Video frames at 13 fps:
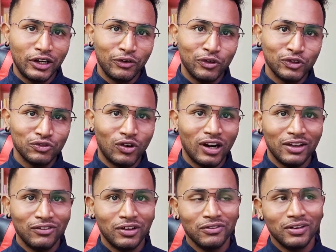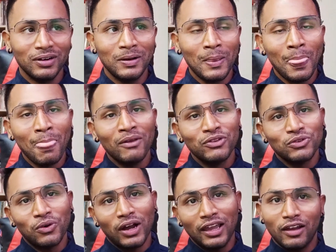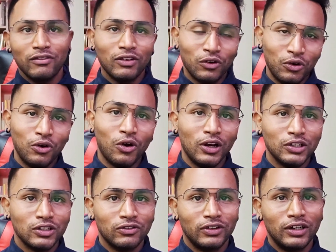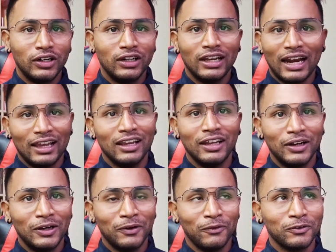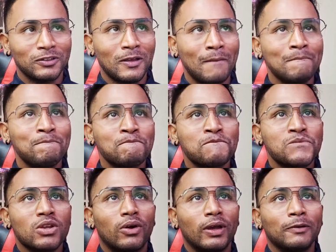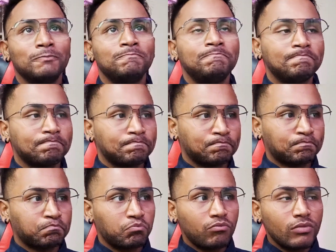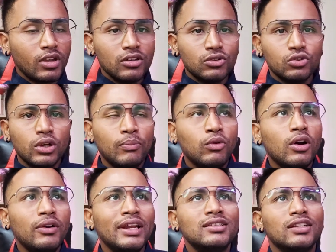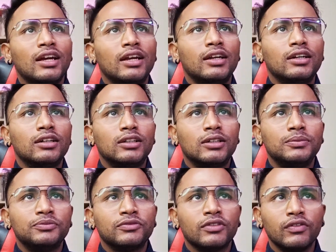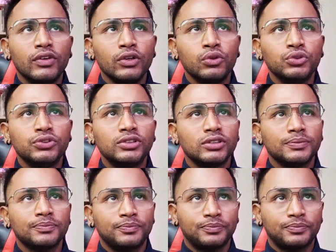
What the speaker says: interviews what I have given. So I have a good knowledge of cracking interviews. Okay. So subqueries and views.